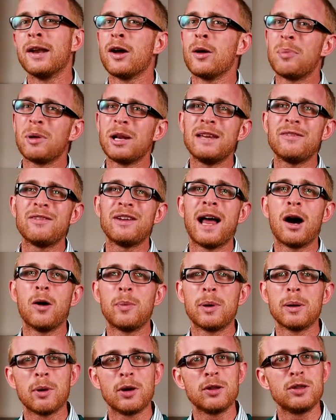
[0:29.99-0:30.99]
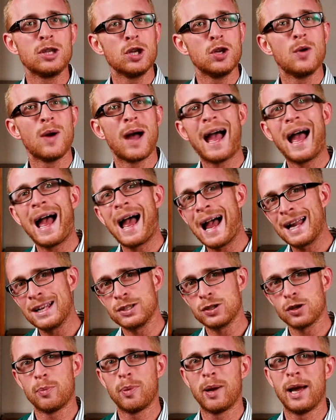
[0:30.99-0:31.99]
And I believe in helping both you
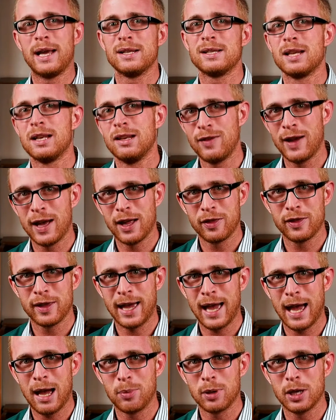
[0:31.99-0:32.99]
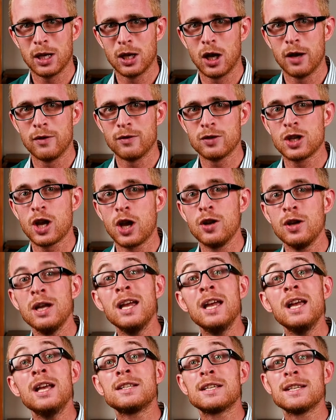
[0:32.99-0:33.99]
and your pet to live healthier, happier lives.
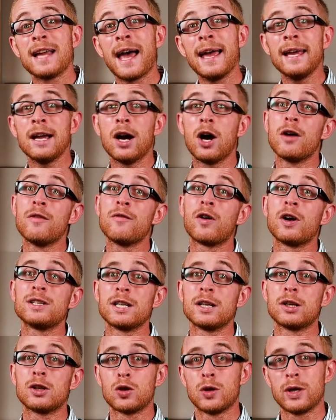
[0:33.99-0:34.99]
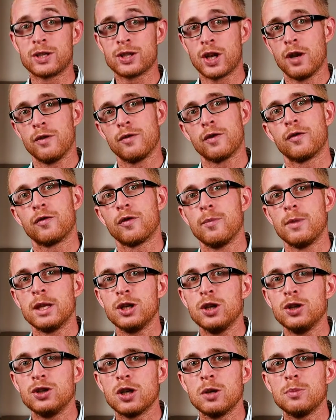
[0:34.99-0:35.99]
So today I invited Chris over
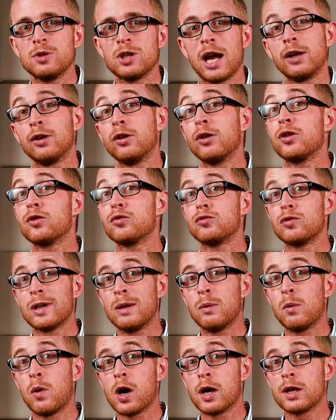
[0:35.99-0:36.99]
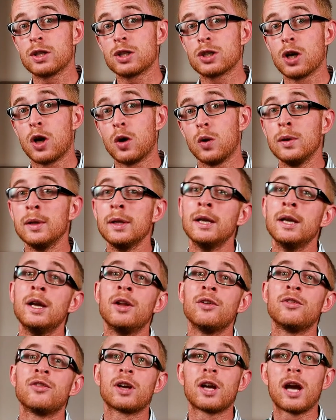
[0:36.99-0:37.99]
from the YouTube channel The Rewired Soul
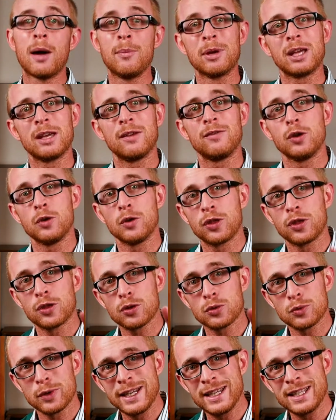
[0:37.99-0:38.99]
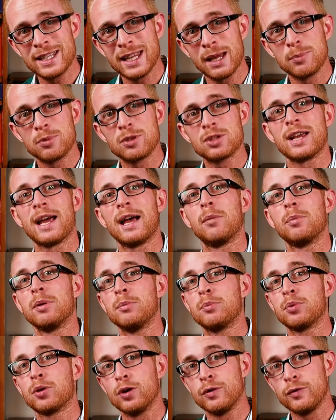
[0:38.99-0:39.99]
to come and give you 3 tips to
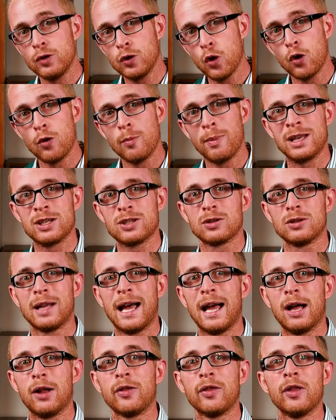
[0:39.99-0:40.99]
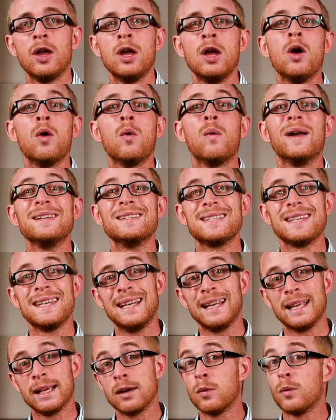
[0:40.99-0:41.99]
help improve your mental health when
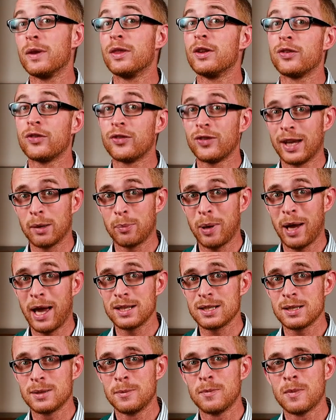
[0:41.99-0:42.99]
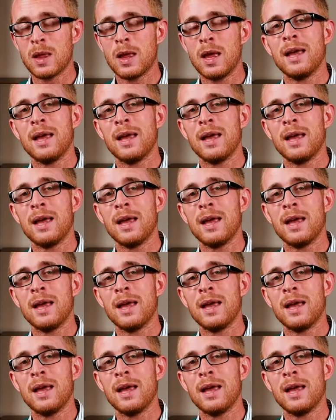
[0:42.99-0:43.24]
dealing with a sick pet.